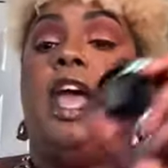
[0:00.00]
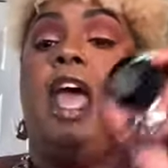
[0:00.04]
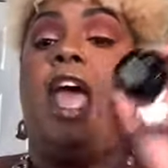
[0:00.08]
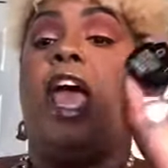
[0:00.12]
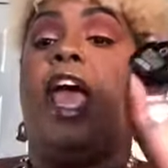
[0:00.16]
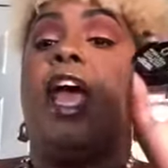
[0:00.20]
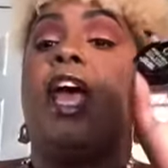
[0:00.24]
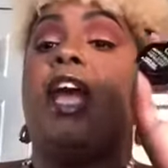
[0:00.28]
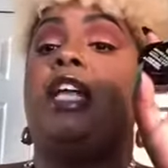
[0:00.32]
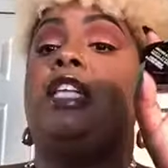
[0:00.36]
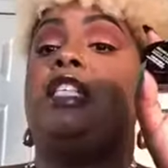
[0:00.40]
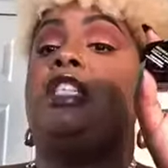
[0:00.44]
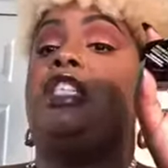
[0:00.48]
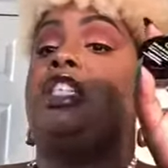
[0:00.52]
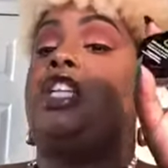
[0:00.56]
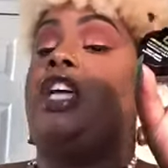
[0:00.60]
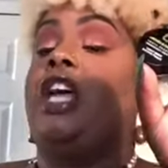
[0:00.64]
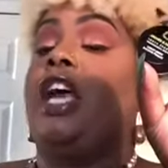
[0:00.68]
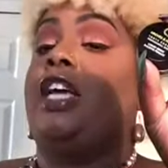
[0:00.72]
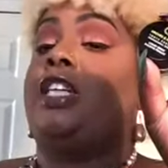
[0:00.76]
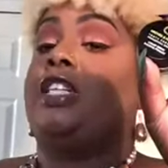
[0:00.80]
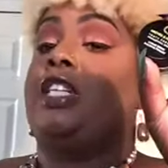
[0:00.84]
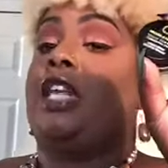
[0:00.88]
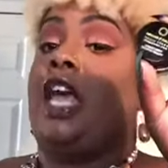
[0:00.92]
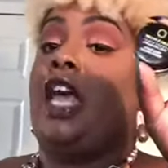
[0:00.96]
And she
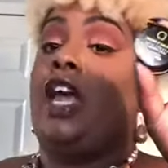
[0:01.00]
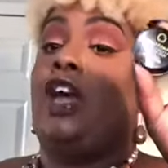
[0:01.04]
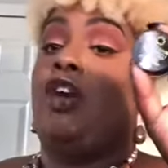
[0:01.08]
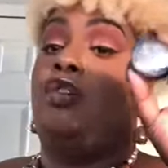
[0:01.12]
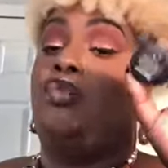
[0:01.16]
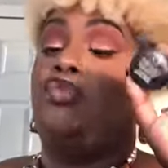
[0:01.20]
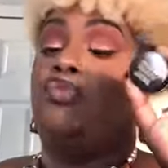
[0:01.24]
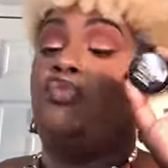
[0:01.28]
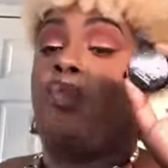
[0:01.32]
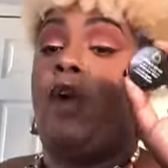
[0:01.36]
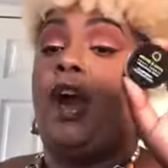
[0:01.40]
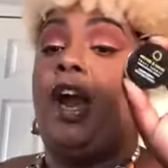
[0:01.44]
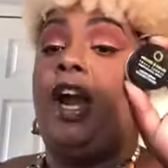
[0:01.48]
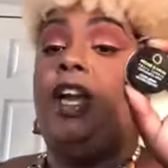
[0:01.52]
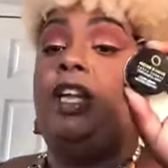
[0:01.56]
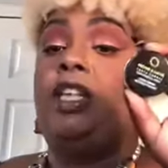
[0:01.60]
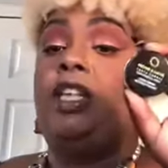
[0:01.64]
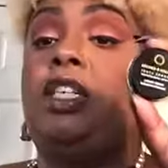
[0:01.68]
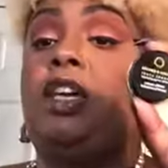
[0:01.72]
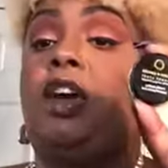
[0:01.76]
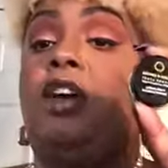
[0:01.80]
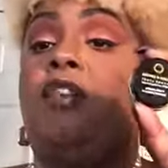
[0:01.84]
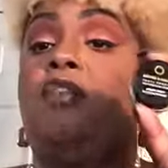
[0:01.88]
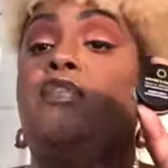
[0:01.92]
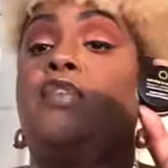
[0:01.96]
has a great
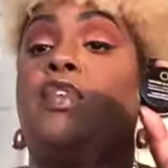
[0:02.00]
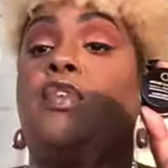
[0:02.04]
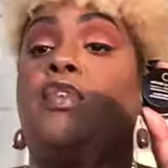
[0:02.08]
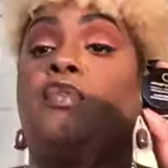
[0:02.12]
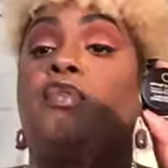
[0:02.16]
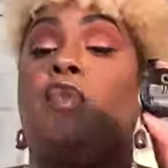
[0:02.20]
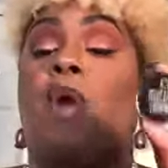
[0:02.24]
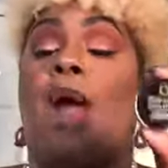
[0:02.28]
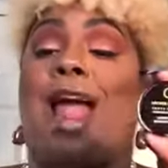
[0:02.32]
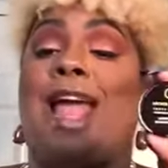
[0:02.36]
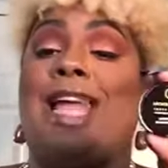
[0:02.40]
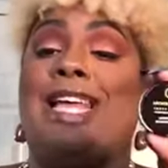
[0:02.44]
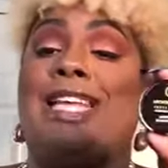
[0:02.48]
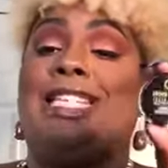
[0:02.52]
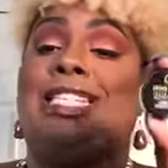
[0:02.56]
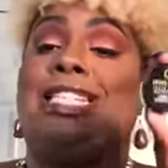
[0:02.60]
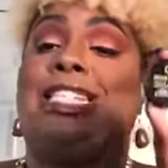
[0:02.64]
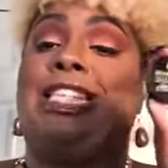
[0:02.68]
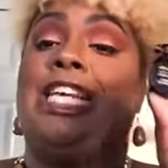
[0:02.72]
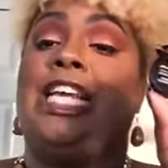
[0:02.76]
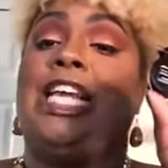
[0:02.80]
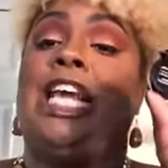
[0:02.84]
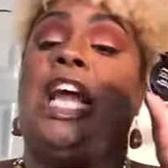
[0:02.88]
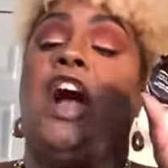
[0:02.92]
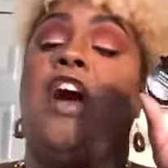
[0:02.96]

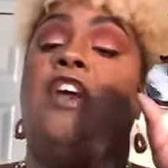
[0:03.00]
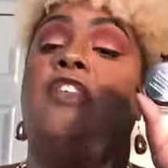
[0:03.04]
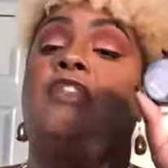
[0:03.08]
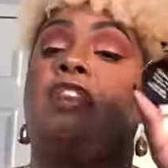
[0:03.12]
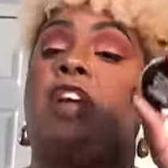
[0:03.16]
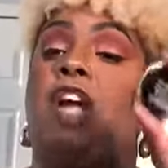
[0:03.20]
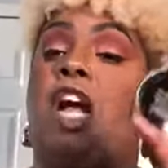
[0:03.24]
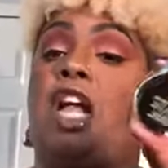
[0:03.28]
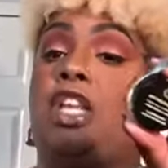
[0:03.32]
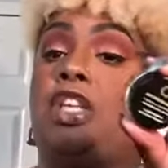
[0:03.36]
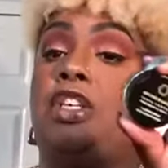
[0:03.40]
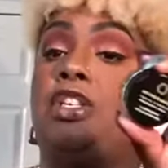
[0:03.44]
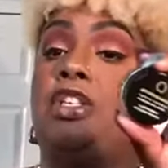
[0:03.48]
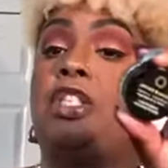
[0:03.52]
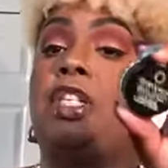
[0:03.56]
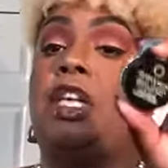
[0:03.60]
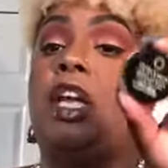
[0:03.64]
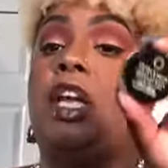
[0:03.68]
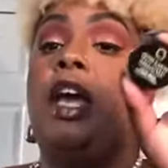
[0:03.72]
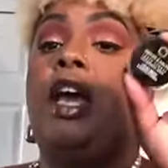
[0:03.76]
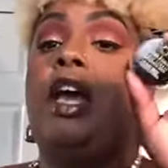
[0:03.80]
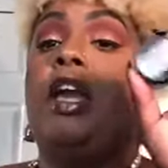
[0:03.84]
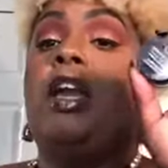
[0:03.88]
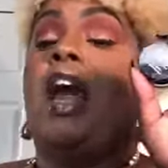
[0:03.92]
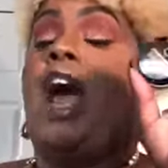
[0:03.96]
variety of colors.
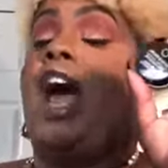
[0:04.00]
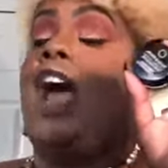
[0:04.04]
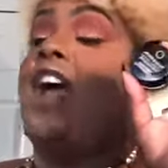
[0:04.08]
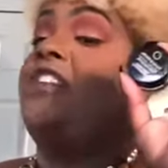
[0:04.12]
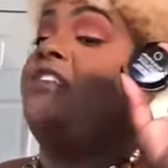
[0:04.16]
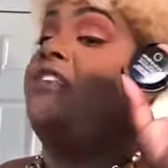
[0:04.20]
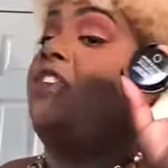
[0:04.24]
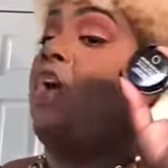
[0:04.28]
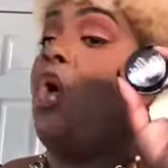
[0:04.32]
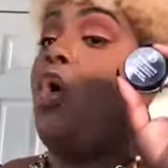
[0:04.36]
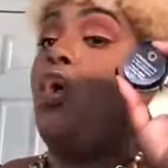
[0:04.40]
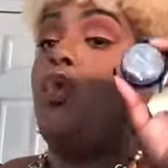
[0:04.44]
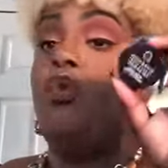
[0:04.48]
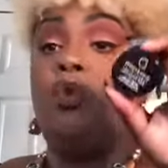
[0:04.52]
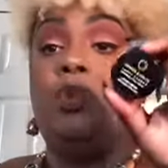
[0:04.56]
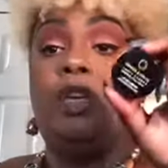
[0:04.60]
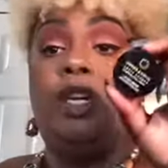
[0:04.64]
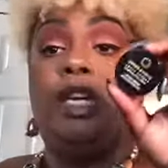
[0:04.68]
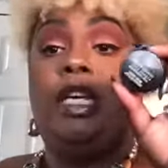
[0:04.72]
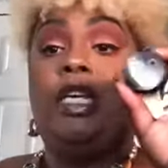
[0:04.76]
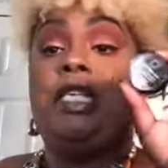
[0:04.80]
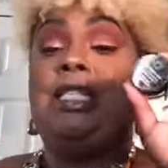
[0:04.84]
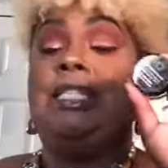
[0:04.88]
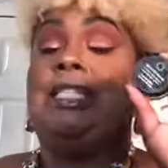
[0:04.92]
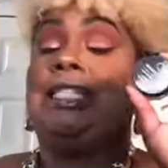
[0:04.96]
I have
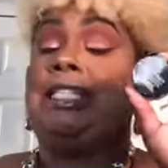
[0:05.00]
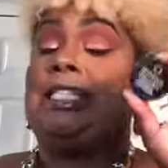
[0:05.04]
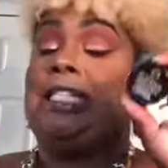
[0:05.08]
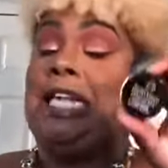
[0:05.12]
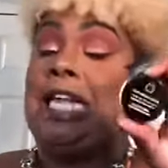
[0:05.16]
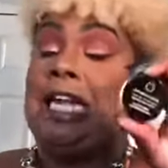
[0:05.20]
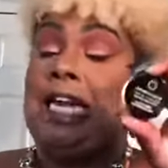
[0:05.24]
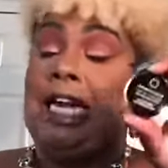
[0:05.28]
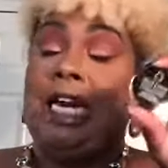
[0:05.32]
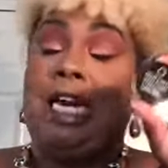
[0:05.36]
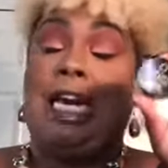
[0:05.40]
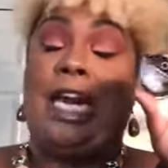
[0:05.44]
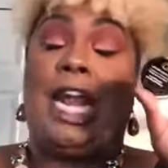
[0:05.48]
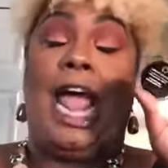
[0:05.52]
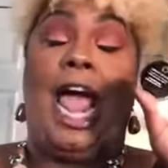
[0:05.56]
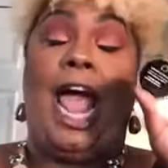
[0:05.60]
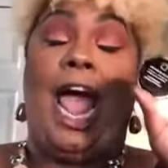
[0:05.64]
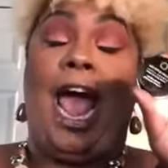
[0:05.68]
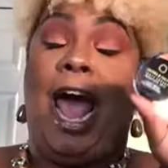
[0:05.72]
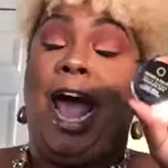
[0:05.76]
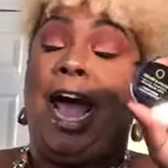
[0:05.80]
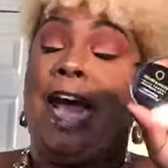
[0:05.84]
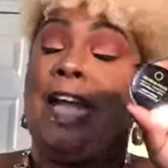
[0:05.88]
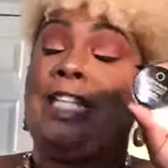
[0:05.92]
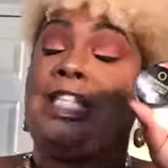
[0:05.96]
only seen it
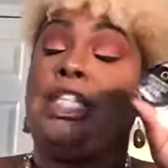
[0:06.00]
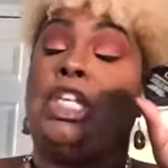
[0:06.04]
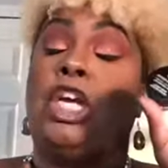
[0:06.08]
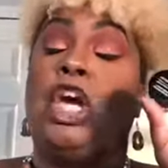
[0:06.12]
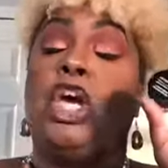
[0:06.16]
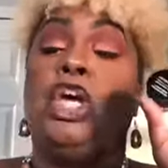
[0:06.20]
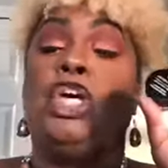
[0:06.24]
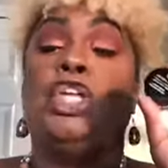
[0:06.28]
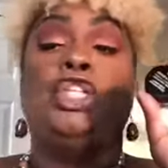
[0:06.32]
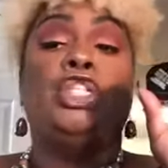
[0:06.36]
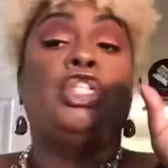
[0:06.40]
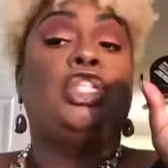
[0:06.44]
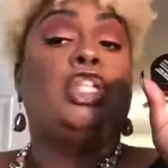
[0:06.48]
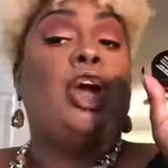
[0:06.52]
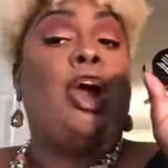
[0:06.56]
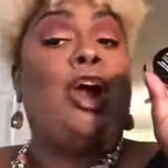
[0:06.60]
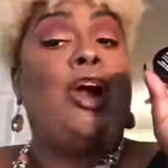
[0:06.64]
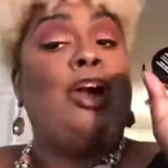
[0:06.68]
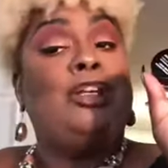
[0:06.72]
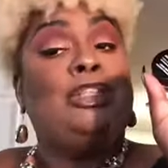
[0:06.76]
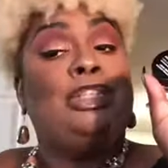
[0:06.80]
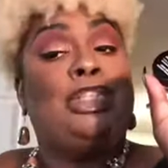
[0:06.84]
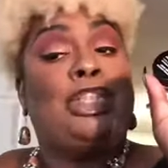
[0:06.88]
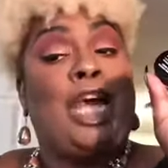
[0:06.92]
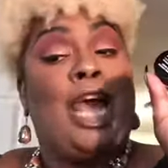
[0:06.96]
at
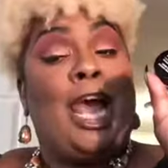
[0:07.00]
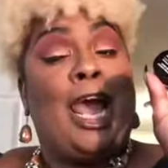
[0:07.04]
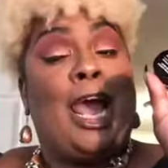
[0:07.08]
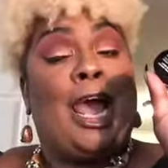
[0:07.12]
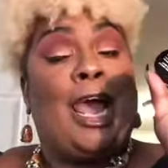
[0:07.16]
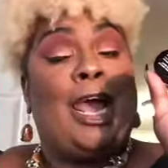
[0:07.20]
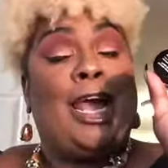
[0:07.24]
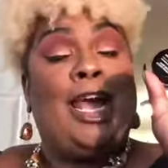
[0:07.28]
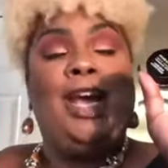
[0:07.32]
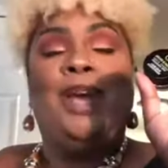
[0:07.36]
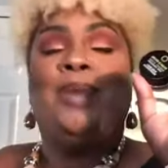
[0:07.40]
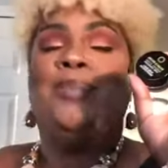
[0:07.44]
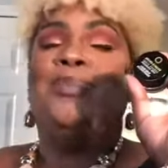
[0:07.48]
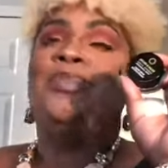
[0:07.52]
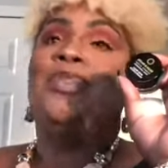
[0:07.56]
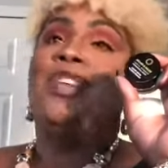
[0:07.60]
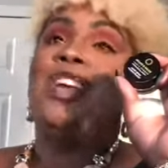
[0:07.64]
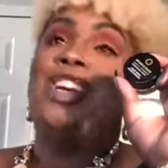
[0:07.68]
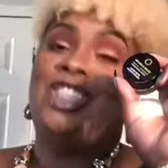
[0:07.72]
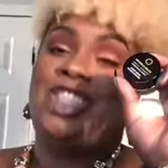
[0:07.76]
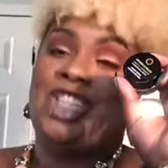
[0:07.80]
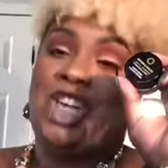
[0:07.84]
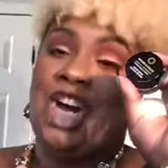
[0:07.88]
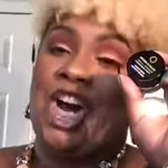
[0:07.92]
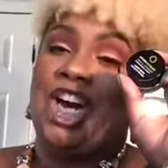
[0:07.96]

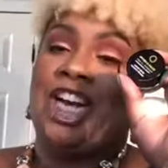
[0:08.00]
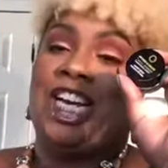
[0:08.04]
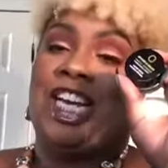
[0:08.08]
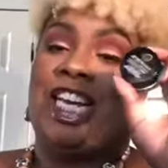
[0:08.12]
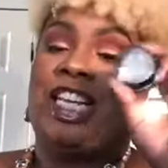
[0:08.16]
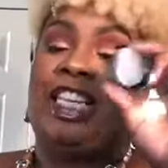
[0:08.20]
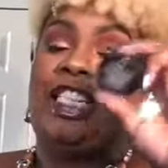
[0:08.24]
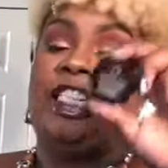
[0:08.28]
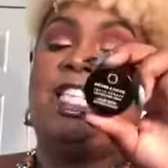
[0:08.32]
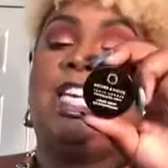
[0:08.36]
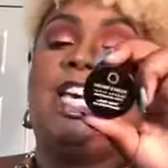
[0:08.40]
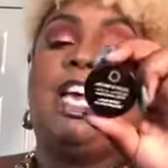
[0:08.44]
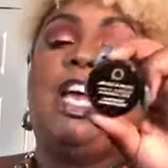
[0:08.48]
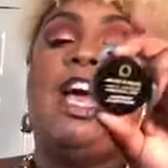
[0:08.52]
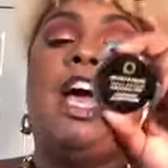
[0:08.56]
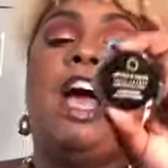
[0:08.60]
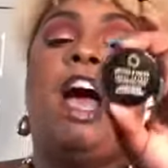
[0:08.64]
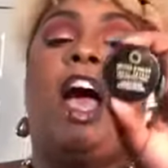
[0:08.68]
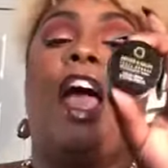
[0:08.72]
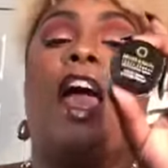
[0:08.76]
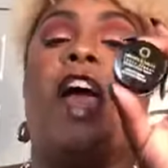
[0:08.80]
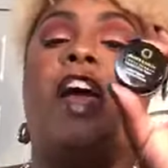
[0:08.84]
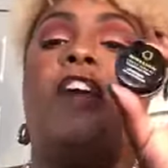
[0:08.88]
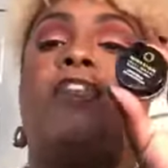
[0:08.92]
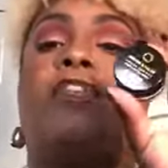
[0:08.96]
Target.
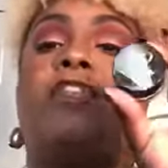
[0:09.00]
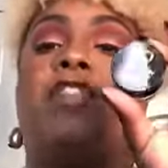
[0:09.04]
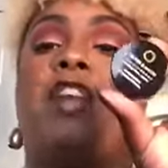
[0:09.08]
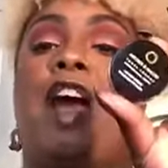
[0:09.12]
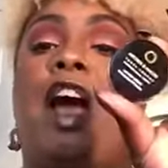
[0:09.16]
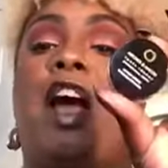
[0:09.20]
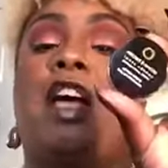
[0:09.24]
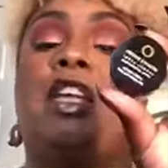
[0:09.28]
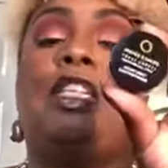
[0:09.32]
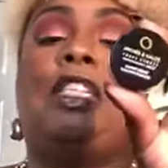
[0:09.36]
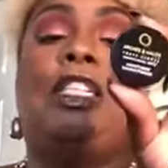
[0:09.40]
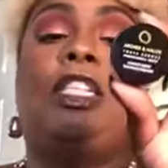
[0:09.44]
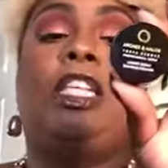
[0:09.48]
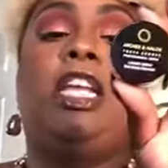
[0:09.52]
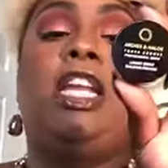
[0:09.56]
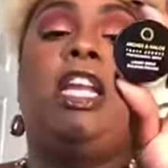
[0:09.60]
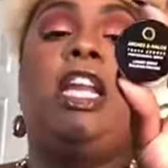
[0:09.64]
I have not seen it